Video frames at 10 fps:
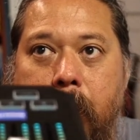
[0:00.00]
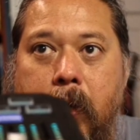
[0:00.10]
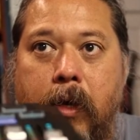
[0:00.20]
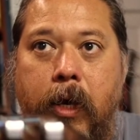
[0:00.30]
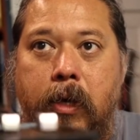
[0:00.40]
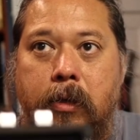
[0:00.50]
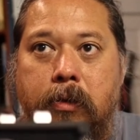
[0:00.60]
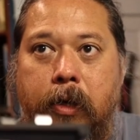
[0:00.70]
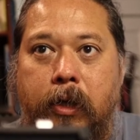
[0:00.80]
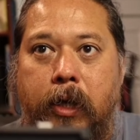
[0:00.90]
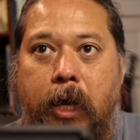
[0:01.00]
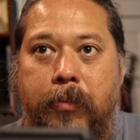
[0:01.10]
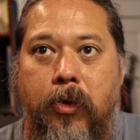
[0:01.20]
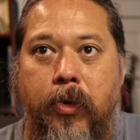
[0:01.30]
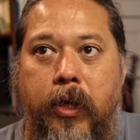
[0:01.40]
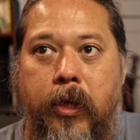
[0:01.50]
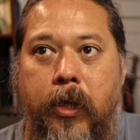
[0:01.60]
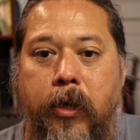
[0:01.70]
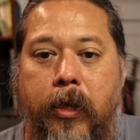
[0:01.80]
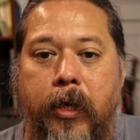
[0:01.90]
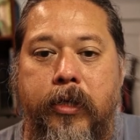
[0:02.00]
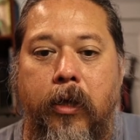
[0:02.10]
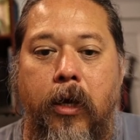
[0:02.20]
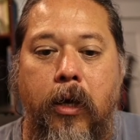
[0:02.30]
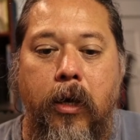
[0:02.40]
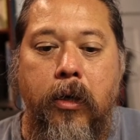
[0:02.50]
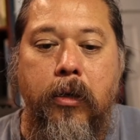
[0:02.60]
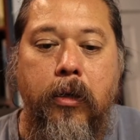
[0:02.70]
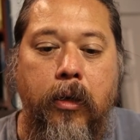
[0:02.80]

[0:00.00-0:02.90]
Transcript: Okay, so I got the cable going in there, the XLR,